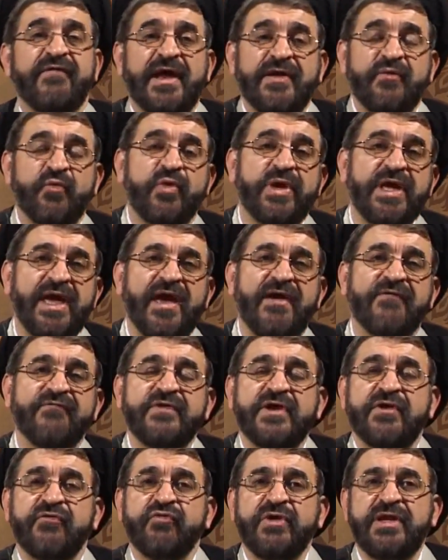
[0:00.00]
and we
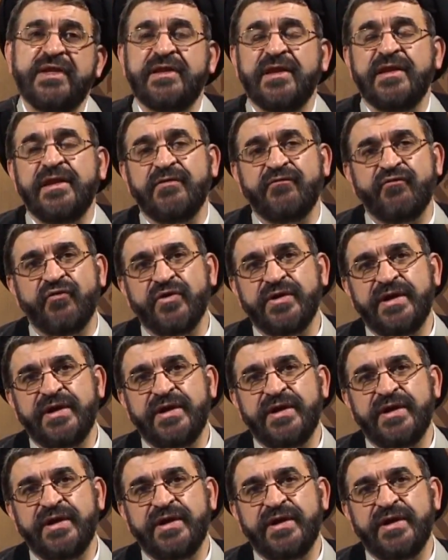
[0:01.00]
have the reasoning for